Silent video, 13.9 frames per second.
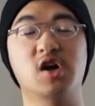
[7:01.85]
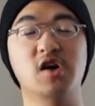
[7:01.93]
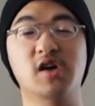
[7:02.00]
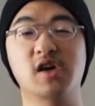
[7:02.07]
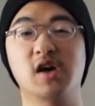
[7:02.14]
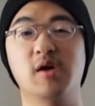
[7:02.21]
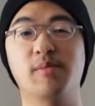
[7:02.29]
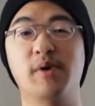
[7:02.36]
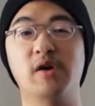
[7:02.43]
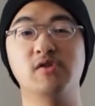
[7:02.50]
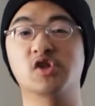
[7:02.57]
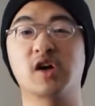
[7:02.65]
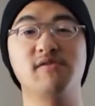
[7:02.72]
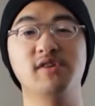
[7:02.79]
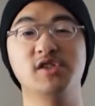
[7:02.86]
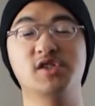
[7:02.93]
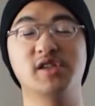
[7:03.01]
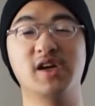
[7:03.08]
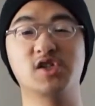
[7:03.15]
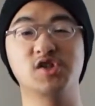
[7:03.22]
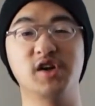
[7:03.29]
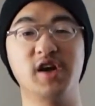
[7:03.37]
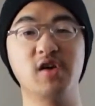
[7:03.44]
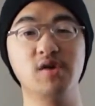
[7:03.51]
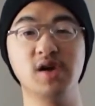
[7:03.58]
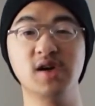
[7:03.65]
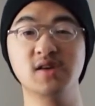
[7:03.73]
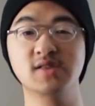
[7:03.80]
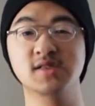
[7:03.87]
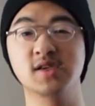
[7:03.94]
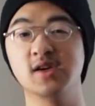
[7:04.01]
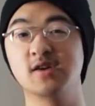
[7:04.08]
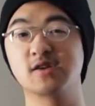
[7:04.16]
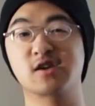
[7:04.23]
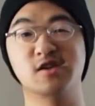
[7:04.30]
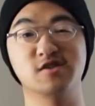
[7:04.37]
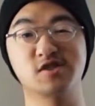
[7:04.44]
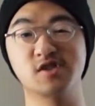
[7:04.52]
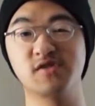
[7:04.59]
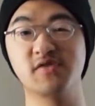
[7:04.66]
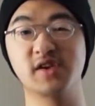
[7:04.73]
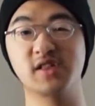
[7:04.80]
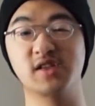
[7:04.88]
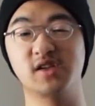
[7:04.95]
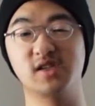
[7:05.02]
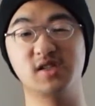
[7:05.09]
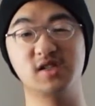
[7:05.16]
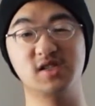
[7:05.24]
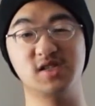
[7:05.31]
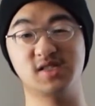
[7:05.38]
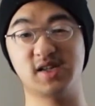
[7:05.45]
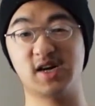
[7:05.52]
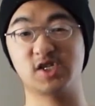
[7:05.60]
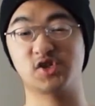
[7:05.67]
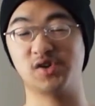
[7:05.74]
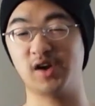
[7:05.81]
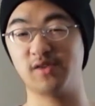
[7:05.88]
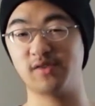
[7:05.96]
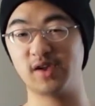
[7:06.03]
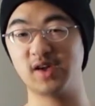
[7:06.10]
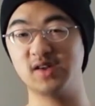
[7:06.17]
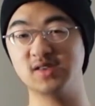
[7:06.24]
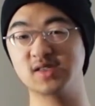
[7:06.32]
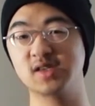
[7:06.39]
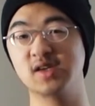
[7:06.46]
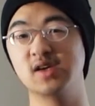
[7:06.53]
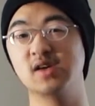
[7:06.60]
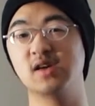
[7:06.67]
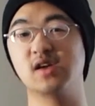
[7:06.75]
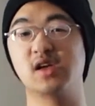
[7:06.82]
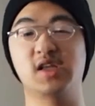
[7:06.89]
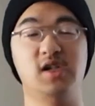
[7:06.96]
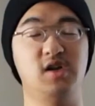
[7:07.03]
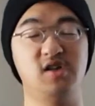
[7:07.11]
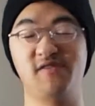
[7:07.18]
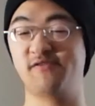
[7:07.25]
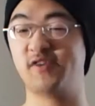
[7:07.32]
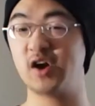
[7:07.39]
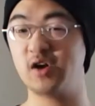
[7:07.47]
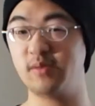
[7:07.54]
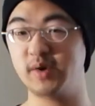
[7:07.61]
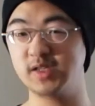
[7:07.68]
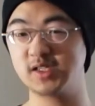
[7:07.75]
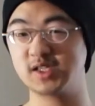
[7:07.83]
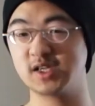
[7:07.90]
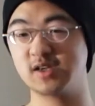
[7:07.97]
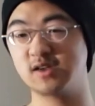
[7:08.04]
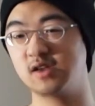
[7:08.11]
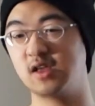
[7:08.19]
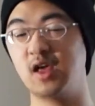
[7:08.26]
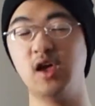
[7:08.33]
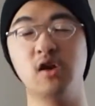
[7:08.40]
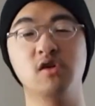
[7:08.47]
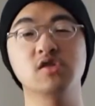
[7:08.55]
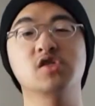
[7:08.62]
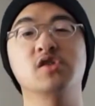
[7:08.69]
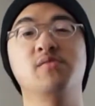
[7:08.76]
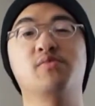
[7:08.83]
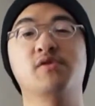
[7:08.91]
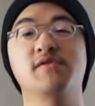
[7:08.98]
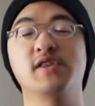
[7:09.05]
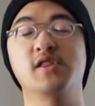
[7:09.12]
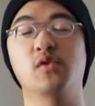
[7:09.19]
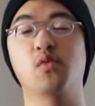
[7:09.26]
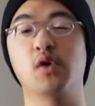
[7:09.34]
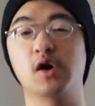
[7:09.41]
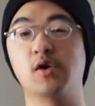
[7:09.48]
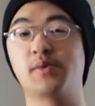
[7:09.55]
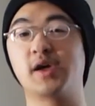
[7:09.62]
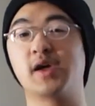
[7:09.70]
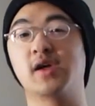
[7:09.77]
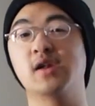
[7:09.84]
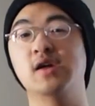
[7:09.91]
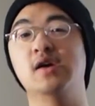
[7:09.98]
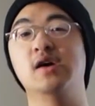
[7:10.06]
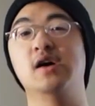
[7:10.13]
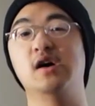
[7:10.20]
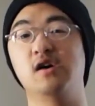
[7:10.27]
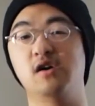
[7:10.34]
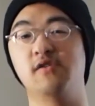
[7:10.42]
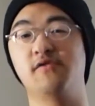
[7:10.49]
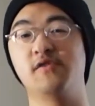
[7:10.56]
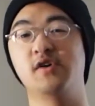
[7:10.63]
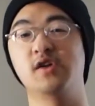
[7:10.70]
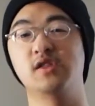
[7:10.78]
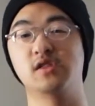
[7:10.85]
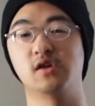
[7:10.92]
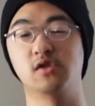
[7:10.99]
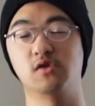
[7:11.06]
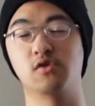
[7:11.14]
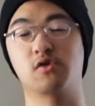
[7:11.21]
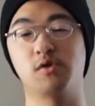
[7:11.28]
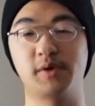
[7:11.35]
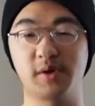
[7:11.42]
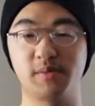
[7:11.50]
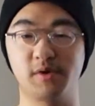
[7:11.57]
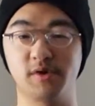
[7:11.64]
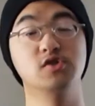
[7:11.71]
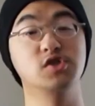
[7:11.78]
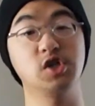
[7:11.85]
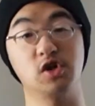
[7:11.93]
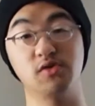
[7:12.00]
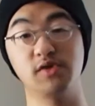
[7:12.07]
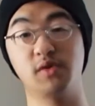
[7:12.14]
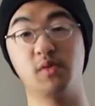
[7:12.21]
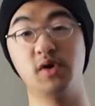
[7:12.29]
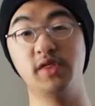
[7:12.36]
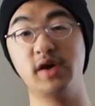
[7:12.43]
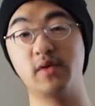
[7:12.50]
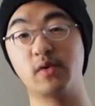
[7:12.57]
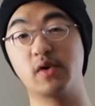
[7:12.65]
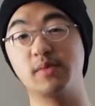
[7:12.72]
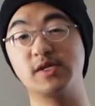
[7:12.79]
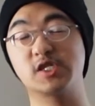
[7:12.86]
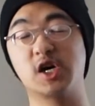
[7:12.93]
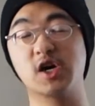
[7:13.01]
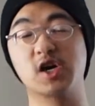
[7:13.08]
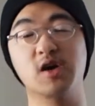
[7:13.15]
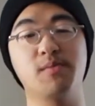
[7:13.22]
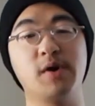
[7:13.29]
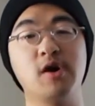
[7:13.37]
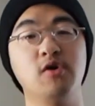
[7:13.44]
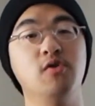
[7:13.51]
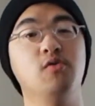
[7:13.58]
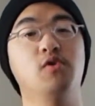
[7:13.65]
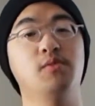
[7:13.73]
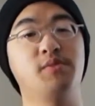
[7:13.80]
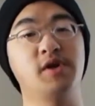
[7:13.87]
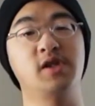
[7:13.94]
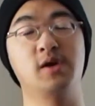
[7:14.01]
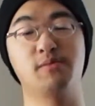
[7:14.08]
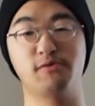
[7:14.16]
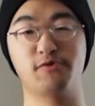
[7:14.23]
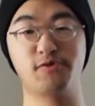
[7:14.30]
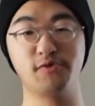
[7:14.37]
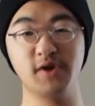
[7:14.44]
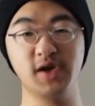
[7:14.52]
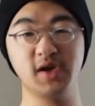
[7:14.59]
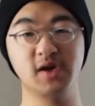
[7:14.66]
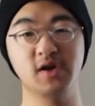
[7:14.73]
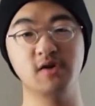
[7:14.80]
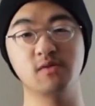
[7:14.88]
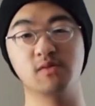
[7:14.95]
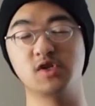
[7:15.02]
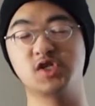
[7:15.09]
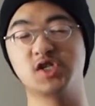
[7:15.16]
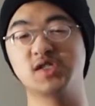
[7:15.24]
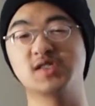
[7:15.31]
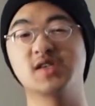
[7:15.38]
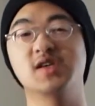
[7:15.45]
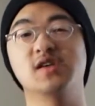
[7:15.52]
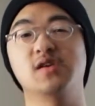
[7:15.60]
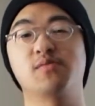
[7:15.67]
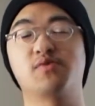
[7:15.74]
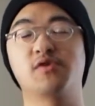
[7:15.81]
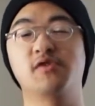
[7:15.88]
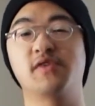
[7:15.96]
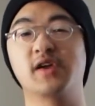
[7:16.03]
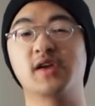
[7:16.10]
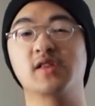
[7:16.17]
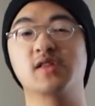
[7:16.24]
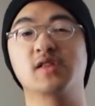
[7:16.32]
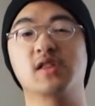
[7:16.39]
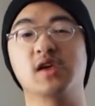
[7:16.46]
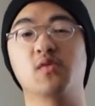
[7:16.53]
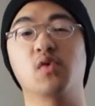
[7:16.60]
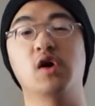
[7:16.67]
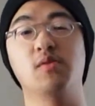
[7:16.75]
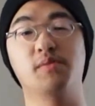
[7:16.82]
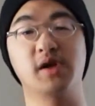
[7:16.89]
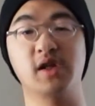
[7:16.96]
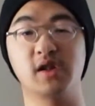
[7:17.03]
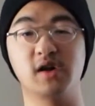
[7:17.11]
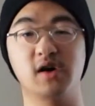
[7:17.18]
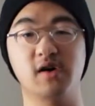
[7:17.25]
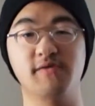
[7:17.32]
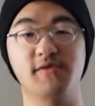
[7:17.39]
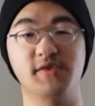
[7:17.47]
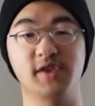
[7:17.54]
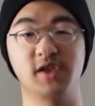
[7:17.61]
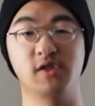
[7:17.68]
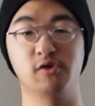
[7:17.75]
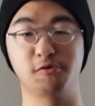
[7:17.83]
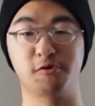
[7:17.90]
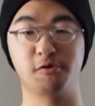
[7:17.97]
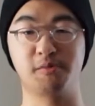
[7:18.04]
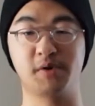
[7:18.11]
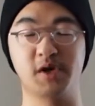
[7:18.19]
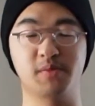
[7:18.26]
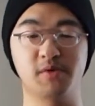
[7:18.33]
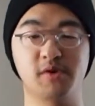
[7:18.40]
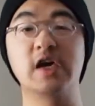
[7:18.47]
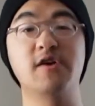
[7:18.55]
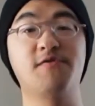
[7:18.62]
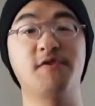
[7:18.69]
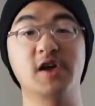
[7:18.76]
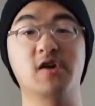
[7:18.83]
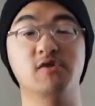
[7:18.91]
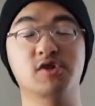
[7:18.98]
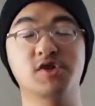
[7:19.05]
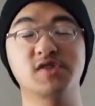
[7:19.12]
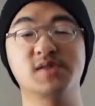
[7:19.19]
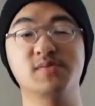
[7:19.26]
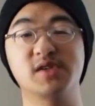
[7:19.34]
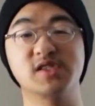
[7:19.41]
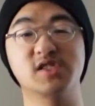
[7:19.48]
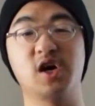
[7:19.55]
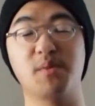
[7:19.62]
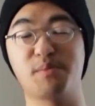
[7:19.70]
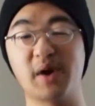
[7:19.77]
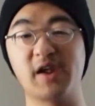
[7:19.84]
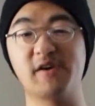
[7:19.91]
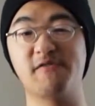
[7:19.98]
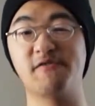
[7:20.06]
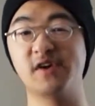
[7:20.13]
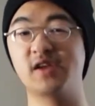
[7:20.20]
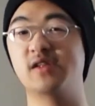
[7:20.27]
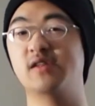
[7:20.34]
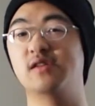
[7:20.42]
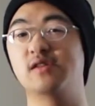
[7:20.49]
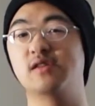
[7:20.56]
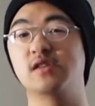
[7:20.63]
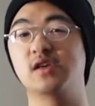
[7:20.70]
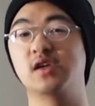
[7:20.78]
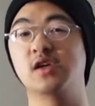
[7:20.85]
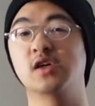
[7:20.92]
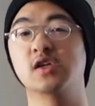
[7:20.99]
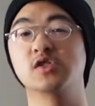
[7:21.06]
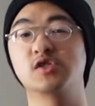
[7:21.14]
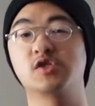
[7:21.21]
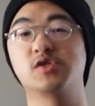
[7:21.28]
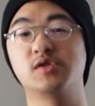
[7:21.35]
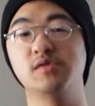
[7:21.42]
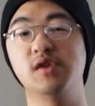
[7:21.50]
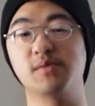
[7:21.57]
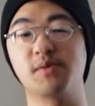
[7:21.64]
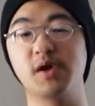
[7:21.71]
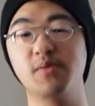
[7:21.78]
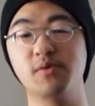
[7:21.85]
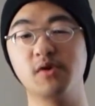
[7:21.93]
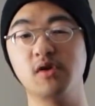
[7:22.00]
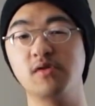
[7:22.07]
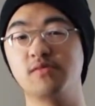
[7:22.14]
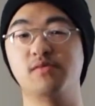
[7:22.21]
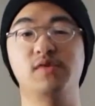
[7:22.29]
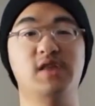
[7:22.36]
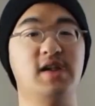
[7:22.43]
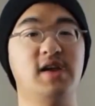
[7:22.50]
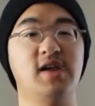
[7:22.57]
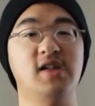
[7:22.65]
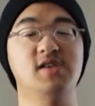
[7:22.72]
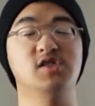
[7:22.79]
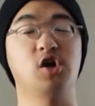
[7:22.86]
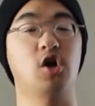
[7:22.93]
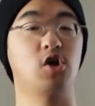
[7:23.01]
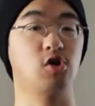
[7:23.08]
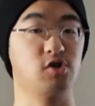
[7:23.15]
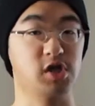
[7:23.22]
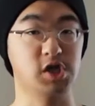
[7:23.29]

talking about traveling to natural areas, conserving the, these natural areas, and environment, and also improving the well-being of the local people. So the one that we will be talking about would be number three, which is improving the well-being of the local people. If ecotourism does not benefit the the people, then it is not called